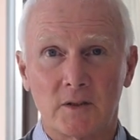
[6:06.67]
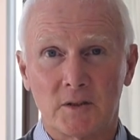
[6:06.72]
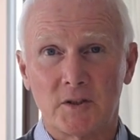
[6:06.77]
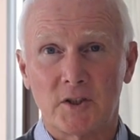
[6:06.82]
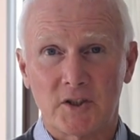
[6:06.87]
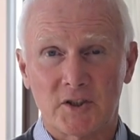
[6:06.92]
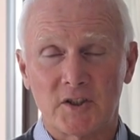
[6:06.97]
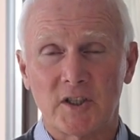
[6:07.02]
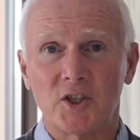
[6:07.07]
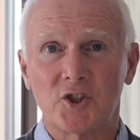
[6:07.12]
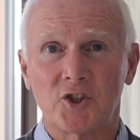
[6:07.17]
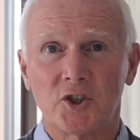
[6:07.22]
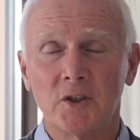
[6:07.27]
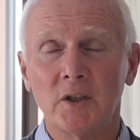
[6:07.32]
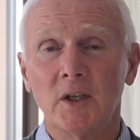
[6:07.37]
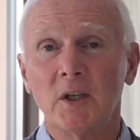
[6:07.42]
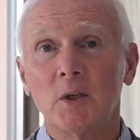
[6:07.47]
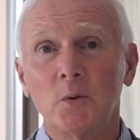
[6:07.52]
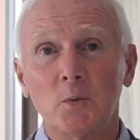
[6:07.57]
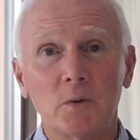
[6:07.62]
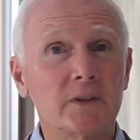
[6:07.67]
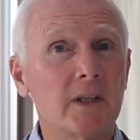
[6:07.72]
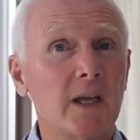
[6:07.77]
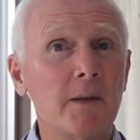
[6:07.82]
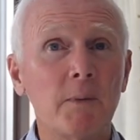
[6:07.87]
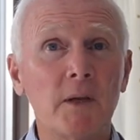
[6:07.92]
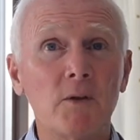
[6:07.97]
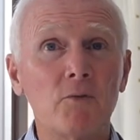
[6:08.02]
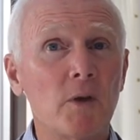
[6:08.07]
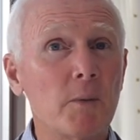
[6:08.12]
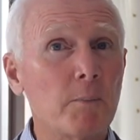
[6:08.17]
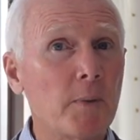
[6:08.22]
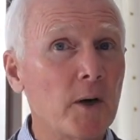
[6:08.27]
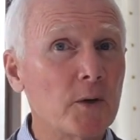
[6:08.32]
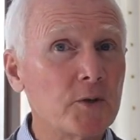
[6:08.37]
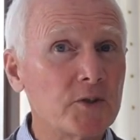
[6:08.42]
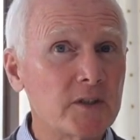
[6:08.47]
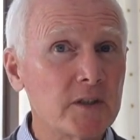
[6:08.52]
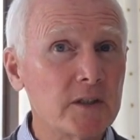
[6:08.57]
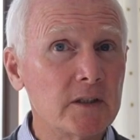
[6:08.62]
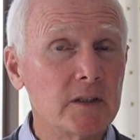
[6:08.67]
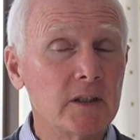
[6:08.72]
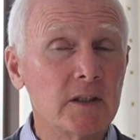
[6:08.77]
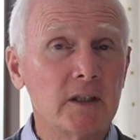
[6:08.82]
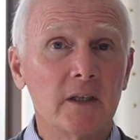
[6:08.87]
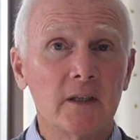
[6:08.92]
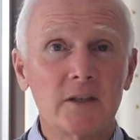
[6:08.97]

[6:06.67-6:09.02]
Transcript: the decision, would they be reposted?